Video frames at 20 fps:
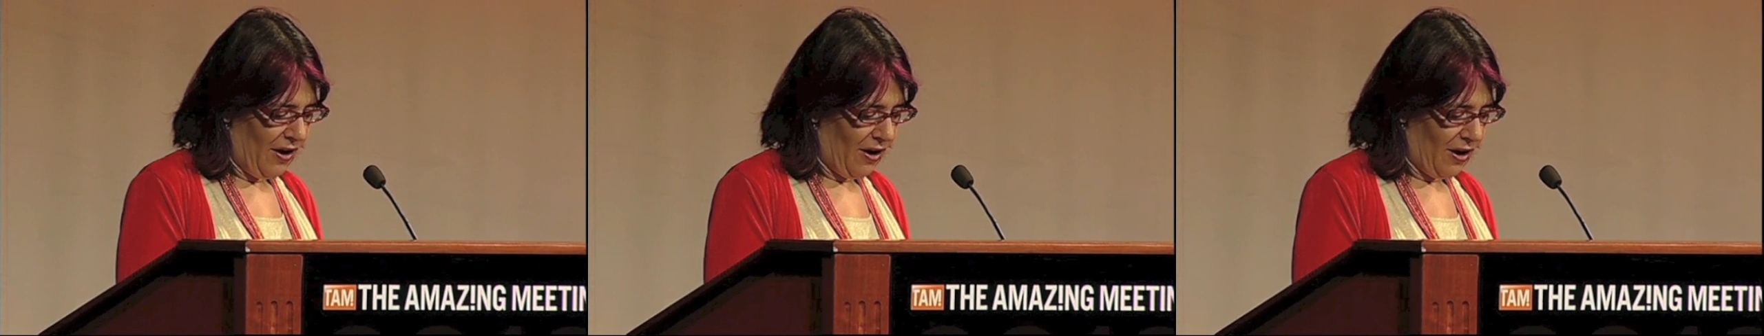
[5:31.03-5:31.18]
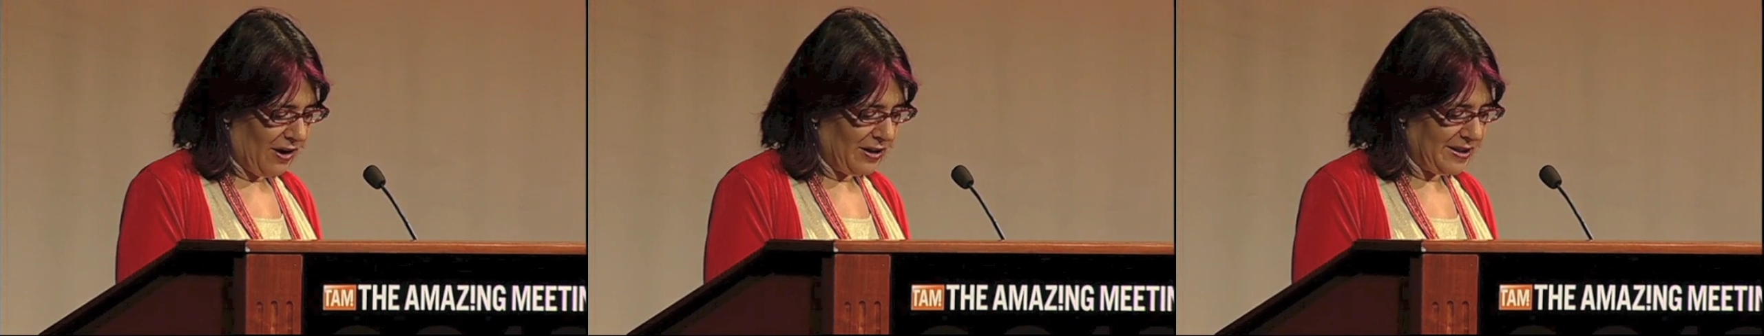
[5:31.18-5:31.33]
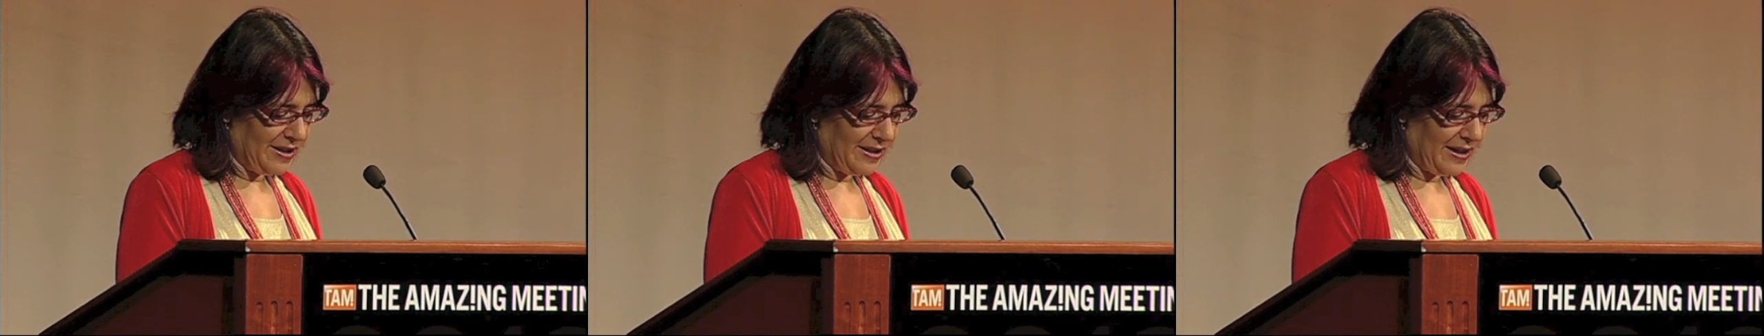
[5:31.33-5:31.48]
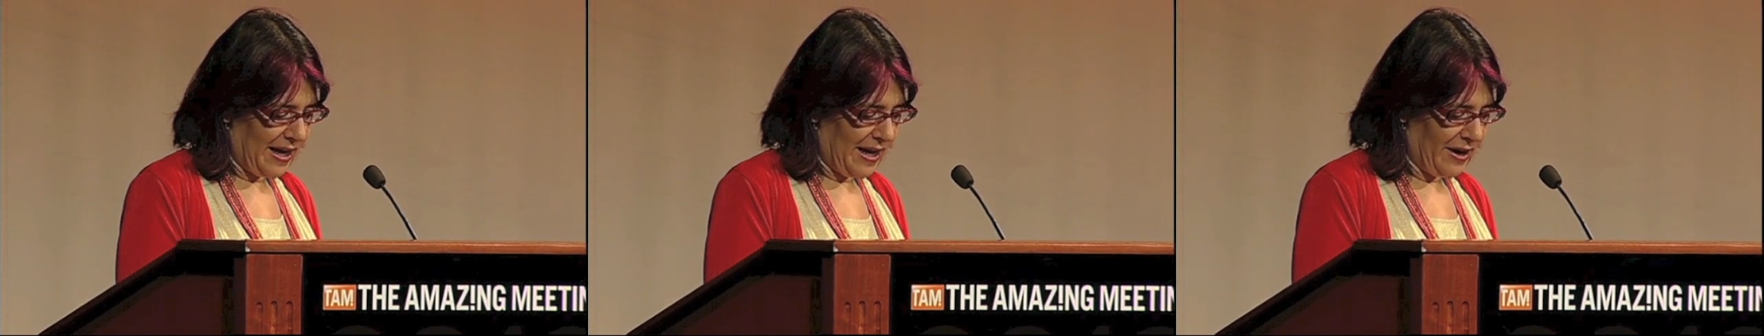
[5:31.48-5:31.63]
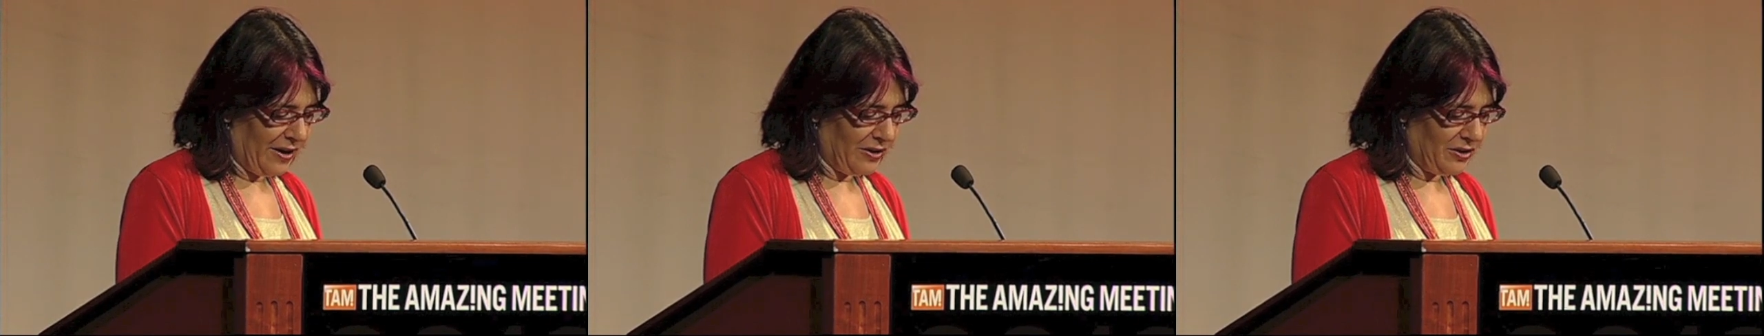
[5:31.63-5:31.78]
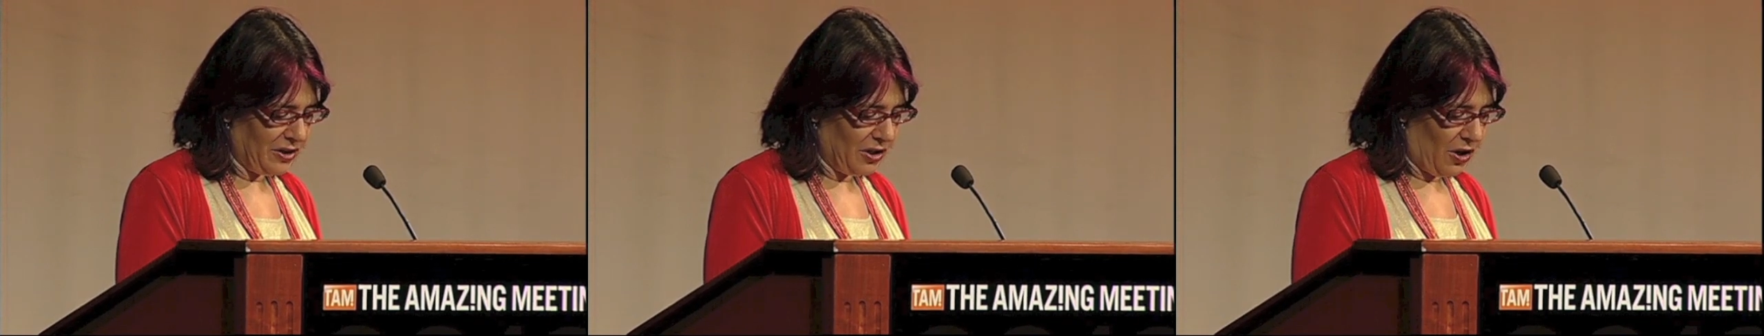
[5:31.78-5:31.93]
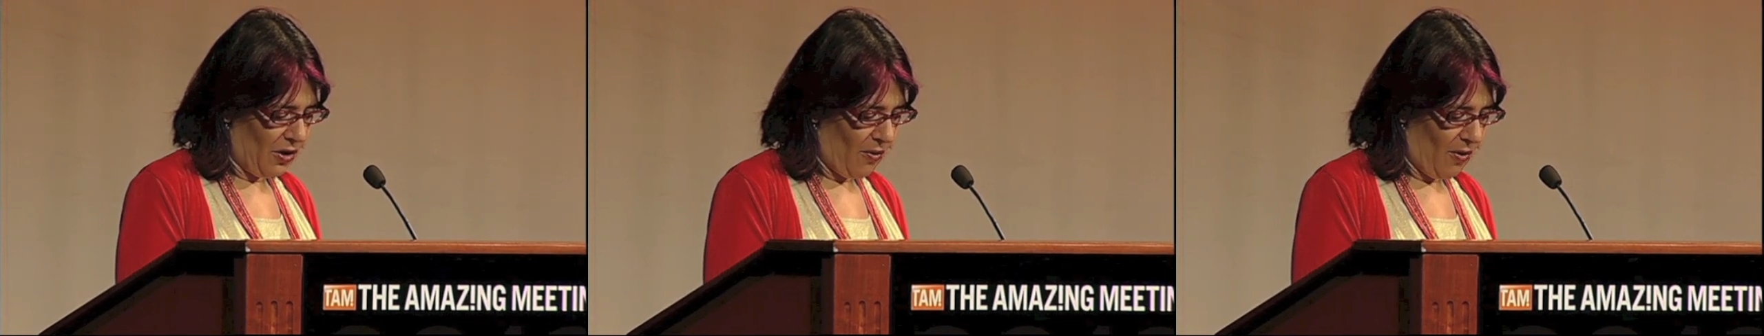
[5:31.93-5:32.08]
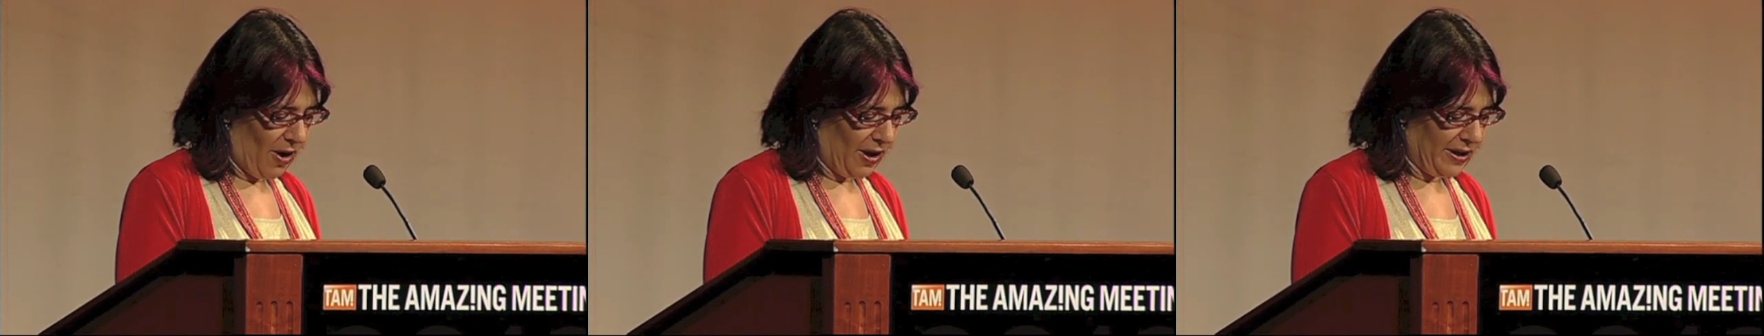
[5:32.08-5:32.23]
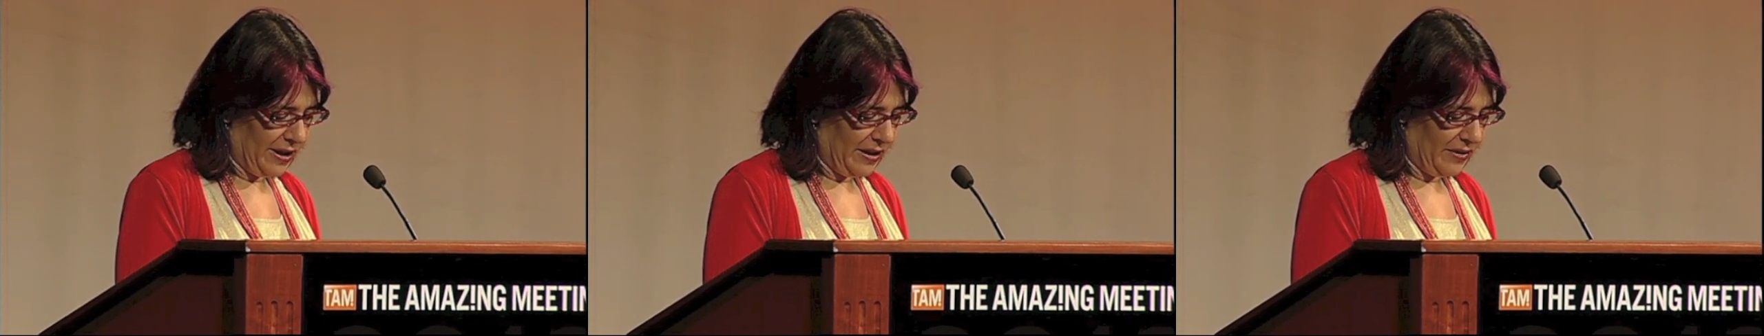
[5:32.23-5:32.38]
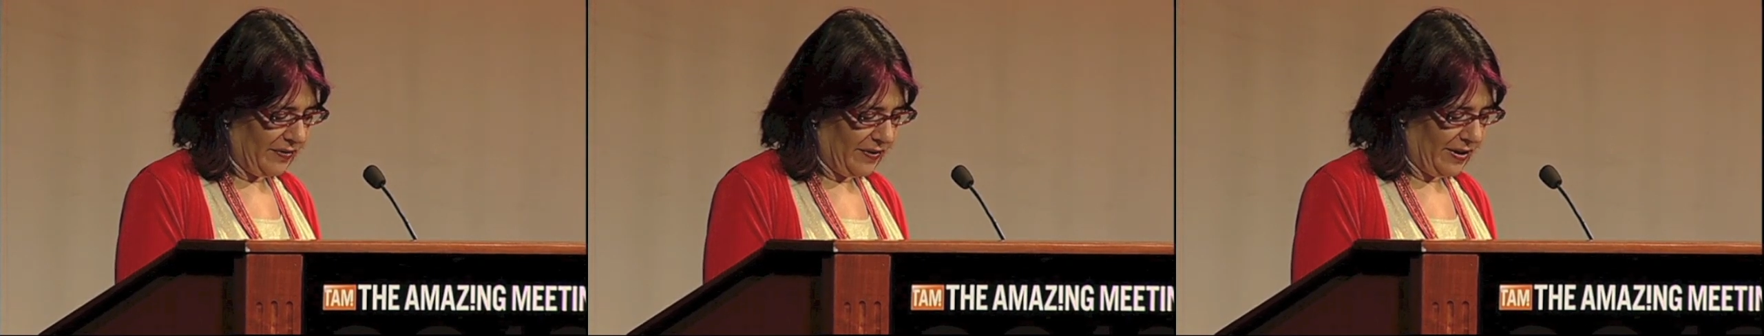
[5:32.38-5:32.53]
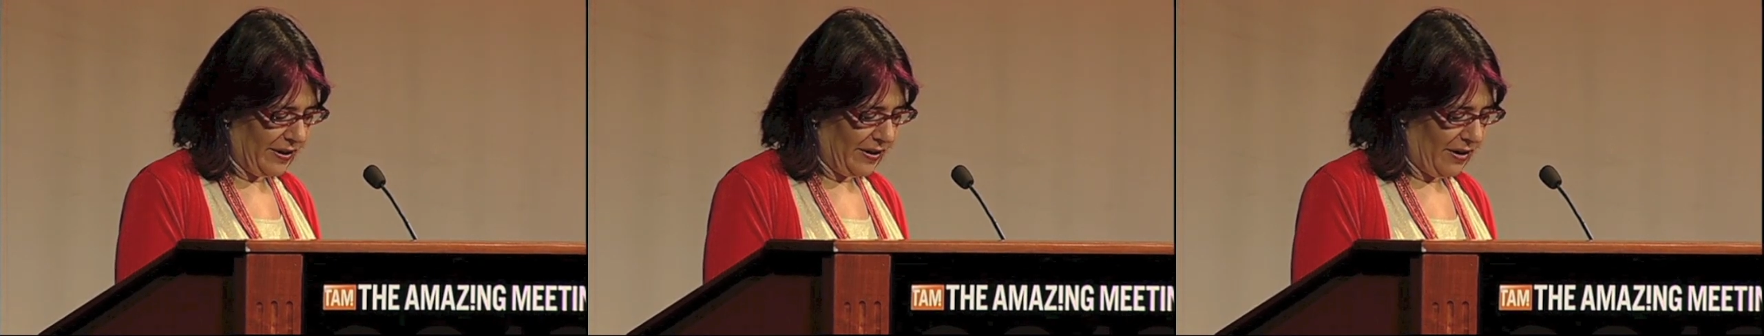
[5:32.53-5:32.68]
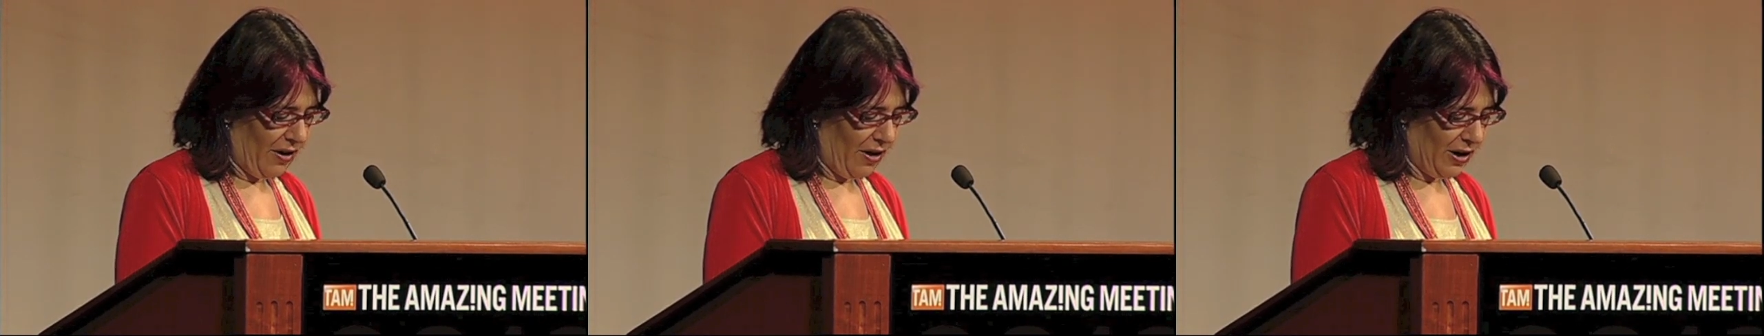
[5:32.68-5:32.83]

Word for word: our desire to go on living,